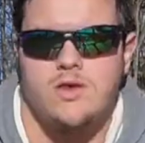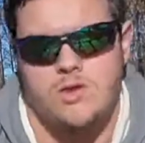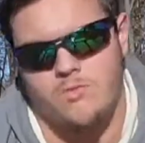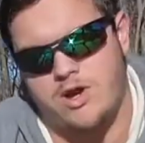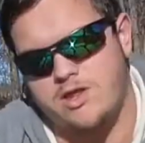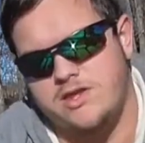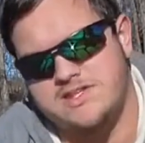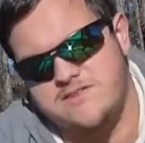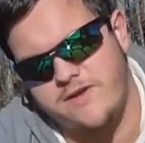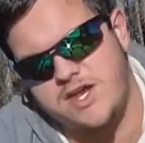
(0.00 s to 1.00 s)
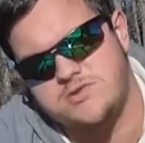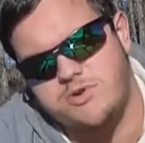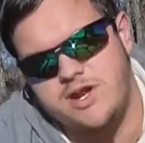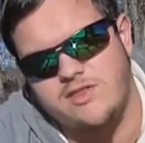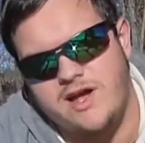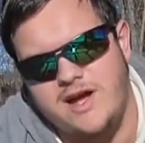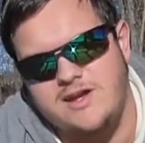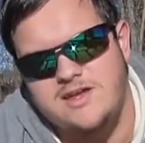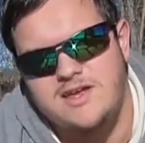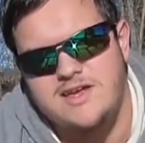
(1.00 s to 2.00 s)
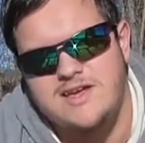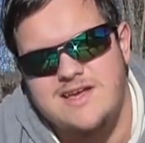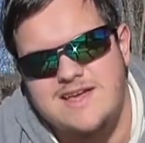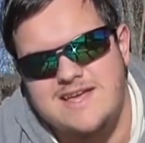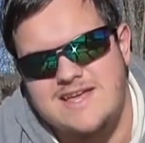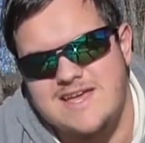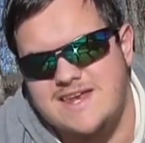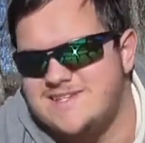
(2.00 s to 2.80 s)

One other disadvantage of braided line, it